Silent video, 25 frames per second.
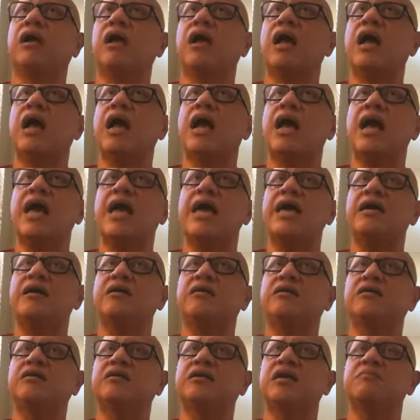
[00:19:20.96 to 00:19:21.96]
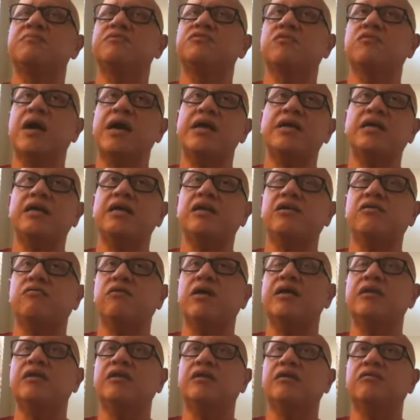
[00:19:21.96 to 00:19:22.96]
I kept writing it and
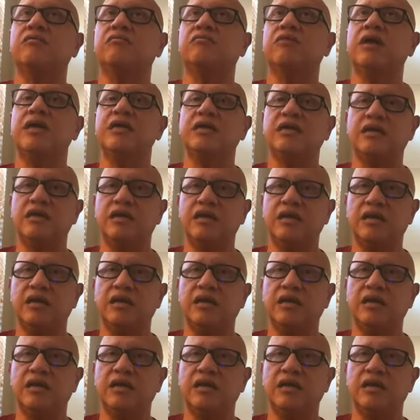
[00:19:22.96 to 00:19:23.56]
writing it and writing it.